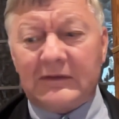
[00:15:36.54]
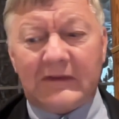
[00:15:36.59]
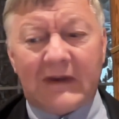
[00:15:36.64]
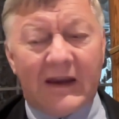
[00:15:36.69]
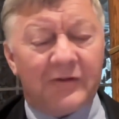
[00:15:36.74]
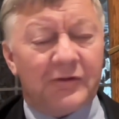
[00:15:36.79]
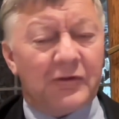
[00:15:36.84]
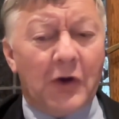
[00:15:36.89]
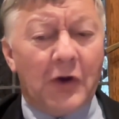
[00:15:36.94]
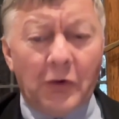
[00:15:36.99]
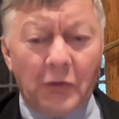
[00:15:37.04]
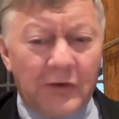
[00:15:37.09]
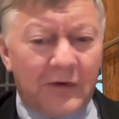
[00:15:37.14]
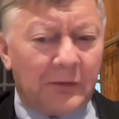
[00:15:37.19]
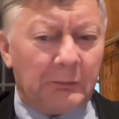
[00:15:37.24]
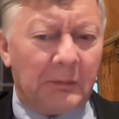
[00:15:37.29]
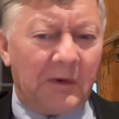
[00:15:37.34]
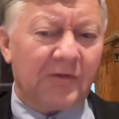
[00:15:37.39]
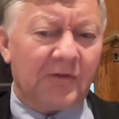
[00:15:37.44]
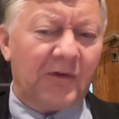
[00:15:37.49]
have no
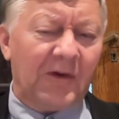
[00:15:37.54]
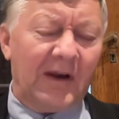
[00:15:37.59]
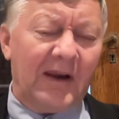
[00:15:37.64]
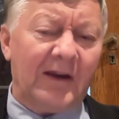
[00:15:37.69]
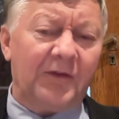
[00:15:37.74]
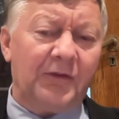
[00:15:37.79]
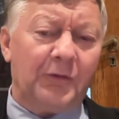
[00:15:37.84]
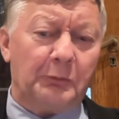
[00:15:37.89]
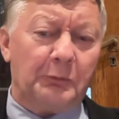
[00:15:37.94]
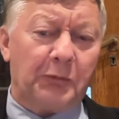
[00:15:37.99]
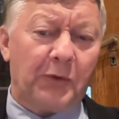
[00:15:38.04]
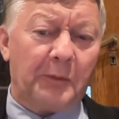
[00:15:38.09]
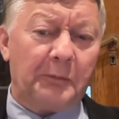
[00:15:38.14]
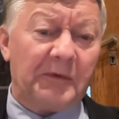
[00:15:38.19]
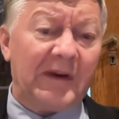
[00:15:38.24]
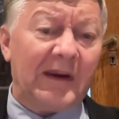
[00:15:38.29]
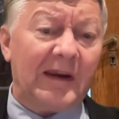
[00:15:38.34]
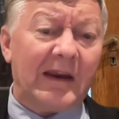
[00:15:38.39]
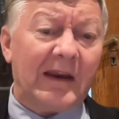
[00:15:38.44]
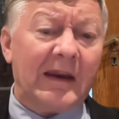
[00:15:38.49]
respect for life or
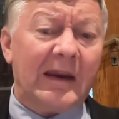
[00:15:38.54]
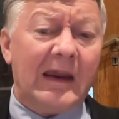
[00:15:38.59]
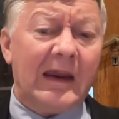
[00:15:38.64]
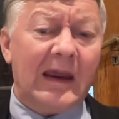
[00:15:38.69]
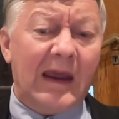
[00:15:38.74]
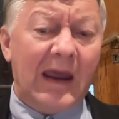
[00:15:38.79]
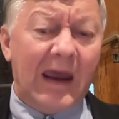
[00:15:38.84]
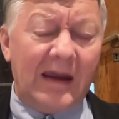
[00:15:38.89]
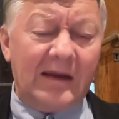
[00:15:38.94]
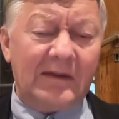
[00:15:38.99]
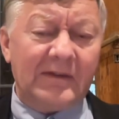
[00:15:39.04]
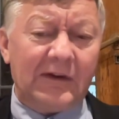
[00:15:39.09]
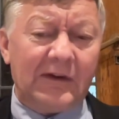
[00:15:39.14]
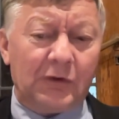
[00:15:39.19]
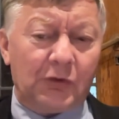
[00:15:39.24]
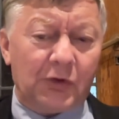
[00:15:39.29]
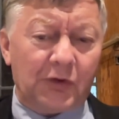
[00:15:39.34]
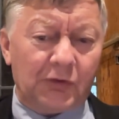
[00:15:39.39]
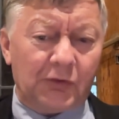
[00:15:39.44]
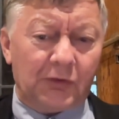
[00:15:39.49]
property, and they're
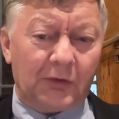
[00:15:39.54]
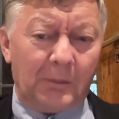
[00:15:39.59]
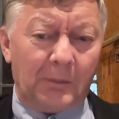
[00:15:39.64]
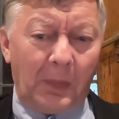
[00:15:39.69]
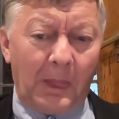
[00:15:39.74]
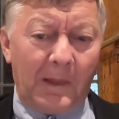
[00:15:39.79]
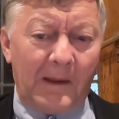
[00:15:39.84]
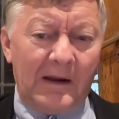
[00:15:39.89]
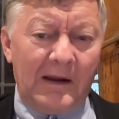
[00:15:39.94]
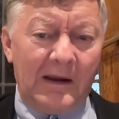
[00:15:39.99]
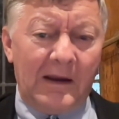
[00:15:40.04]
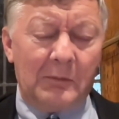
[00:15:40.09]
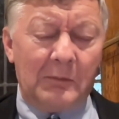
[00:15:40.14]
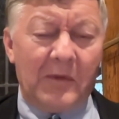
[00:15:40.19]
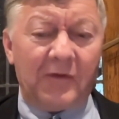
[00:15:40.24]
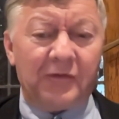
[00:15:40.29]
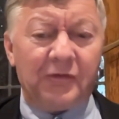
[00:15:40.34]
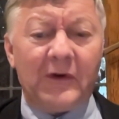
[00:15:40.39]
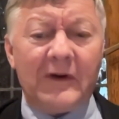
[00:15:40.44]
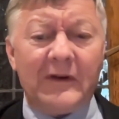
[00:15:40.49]
anti-Christian.
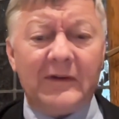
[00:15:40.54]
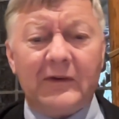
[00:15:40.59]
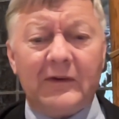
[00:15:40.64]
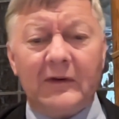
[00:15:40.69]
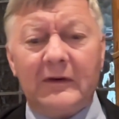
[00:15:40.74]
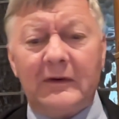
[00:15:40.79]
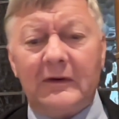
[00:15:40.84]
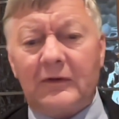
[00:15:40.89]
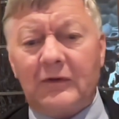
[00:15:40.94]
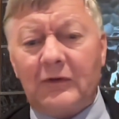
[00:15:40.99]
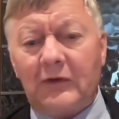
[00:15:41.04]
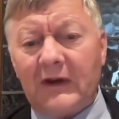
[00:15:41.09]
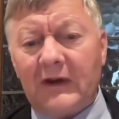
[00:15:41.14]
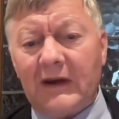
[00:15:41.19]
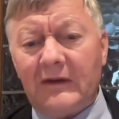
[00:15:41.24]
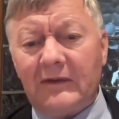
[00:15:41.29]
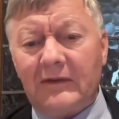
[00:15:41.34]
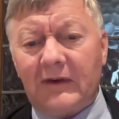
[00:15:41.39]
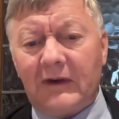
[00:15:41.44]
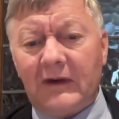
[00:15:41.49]
My friends in
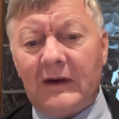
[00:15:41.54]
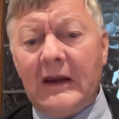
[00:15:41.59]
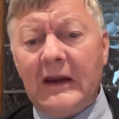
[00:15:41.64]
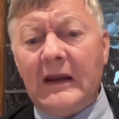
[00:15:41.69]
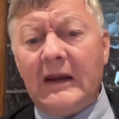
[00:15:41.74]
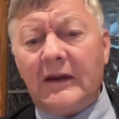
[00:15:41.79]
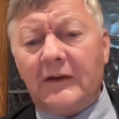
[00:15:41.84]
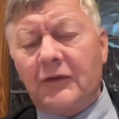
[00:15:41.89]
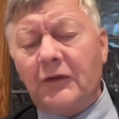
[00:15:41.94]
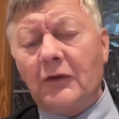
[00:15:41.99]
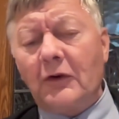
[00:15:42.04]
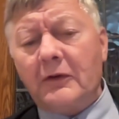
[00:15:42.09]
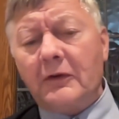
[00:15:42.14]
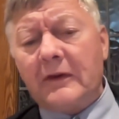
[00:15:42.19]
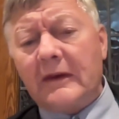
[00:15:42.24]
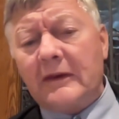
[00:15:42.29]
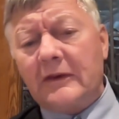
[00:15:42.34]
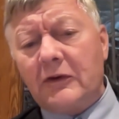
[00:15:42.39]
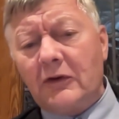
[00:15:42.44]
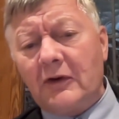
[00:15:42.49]
Sudan said, it's not
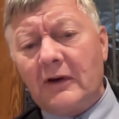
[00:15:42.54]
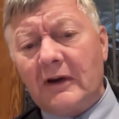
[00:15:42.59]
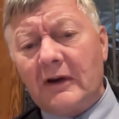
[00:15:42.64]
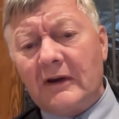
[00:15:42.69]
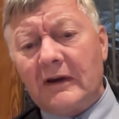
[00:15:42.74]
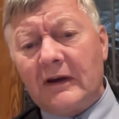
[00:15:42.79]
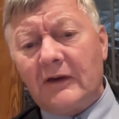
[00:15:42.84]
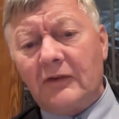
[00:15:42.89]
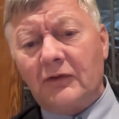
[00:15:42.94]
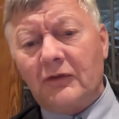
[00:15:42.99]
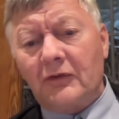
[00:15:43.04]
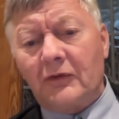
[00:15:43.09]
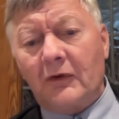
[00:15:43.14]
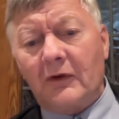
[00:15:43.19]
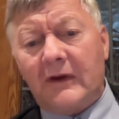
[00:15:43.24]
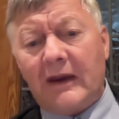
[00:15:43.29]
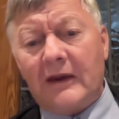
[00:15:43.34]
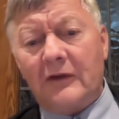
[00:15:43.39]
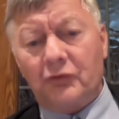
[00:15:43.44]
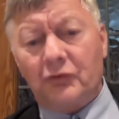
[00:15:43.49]
that the United Nations
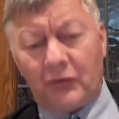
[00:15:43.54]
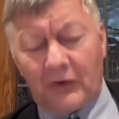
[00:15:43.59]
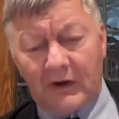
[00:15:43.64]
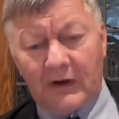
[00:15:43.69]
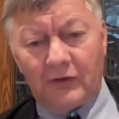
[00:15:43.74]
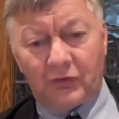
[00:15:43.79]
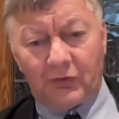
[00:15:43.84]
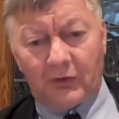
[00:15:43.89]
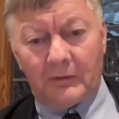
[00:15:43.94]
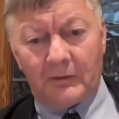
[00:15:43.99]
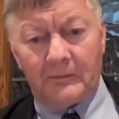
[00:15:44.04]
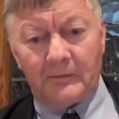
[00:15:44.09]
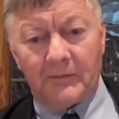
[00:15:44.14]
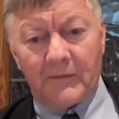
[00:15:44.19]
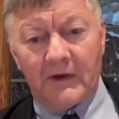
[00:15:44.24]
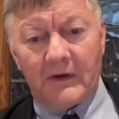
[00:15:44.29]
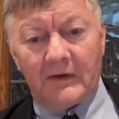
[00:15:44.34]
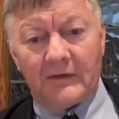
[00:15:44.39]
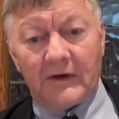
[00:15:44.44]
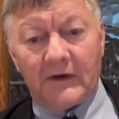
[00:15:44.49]
are against religion.
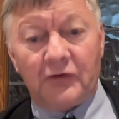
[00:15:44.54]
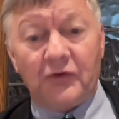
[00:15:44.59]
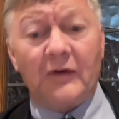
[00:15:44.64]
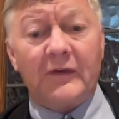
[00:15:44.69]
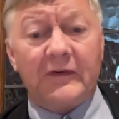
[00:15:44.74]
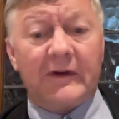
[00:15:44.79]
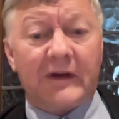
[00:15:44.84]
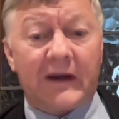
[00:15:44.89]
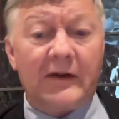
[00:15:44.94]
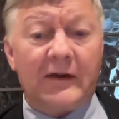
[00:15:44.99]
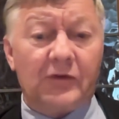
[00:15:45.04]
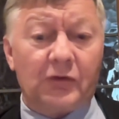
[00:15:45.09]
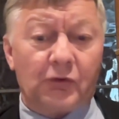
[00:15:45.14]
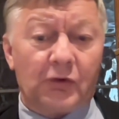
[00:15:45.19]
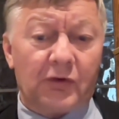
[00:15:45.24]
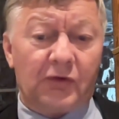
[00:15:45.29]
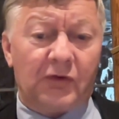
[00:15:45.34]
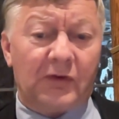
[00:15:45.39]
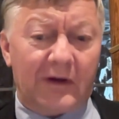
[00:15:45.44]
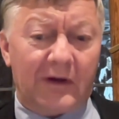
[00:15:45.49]
They're just against
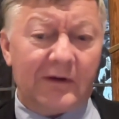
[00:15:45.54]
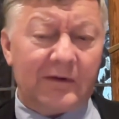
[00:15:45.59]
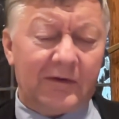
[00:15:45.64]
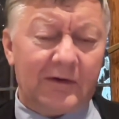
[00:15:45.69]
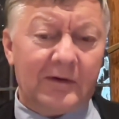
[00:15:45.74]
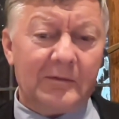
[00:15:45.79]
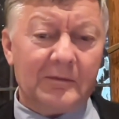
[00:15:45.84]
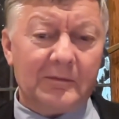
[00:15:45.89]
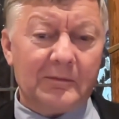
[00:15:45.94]
Christianity.